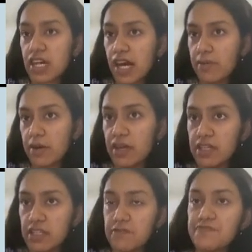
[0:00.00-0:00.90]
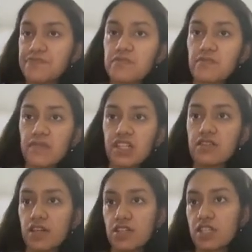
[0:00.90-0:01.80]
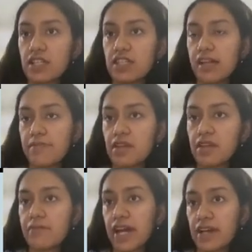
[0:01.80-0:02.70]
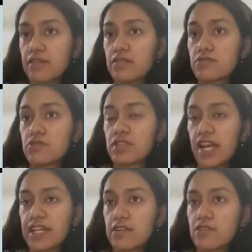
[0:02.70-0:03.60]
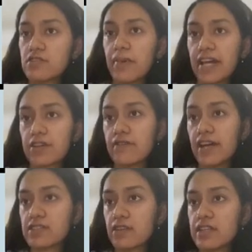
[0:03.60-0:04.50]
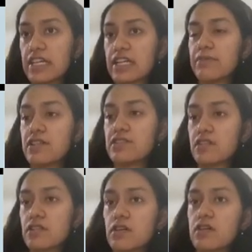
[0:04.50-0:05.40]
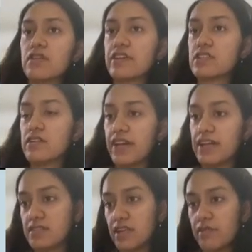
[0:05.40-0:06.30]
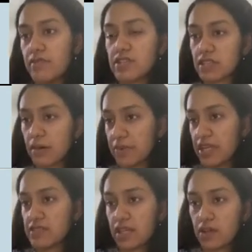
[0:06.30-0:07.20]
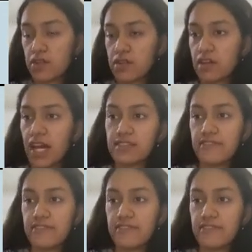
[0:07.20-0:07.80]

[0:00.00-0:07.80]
and gabapentin. Surgical therapy, so that includes microvascular decompression, in which the vessel which is compressing on the, as